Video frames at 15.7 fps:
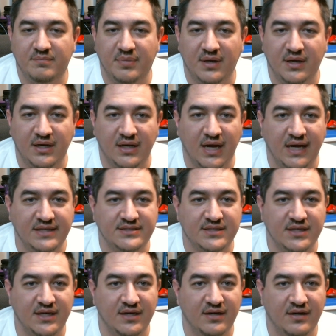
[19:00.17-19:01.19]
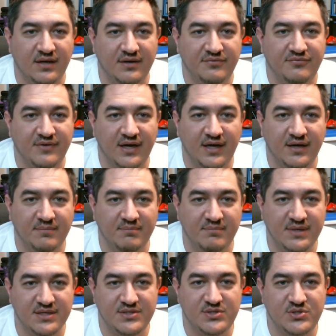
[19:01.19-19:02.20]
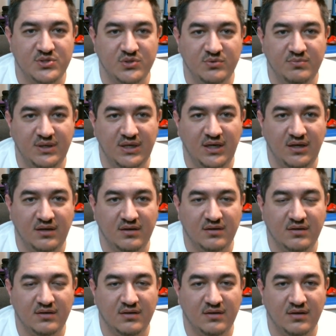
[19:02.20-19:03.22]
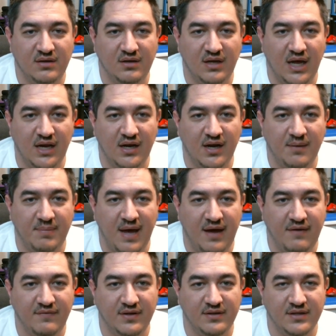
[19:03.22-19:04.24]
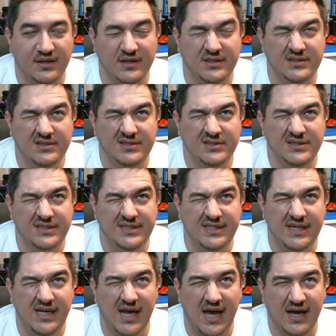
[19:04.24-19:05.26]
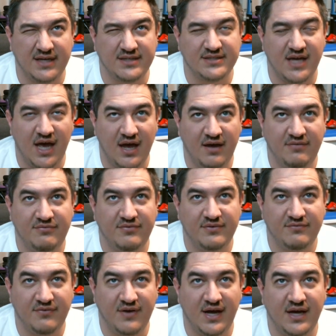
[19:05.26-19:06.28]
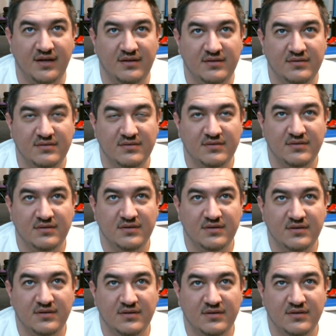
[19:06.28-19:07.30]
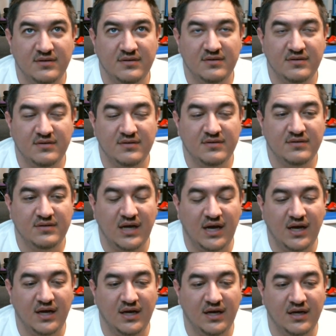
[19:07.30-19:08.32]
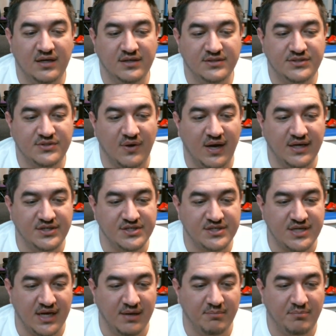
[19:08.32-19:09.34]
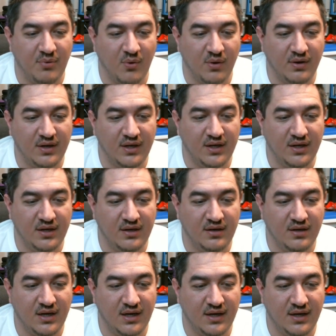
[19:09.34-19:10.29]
But nicely enough, Mitsumi ended up having the DXF file. So I just imported,